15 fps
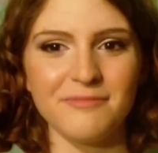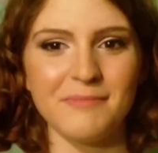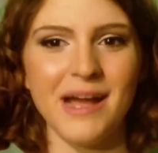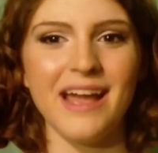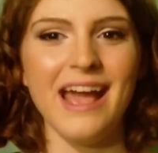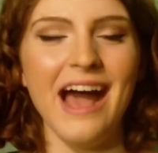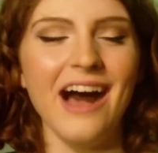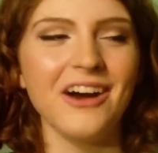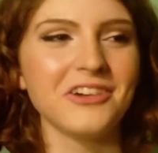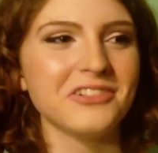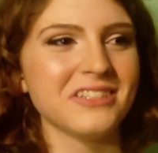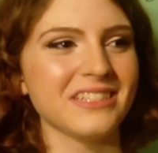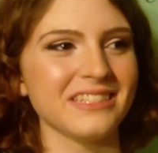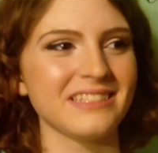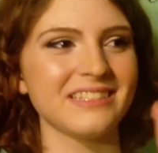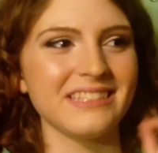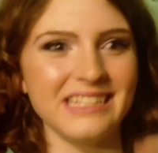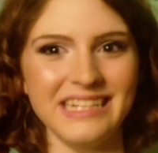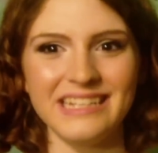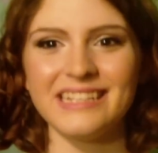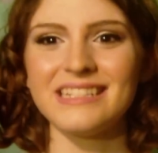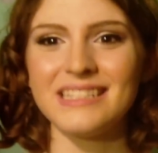of my house and
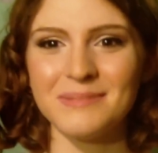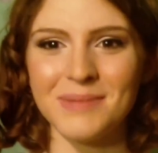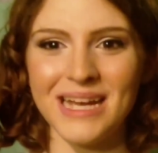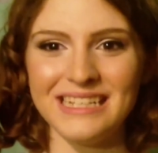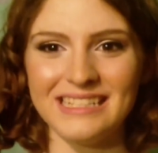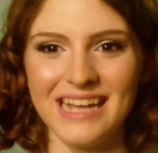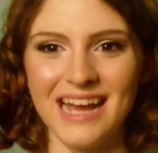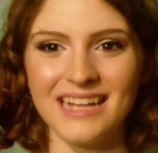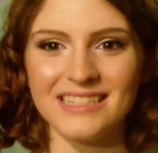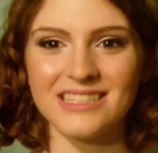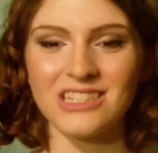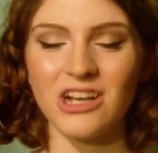sneak into my dad's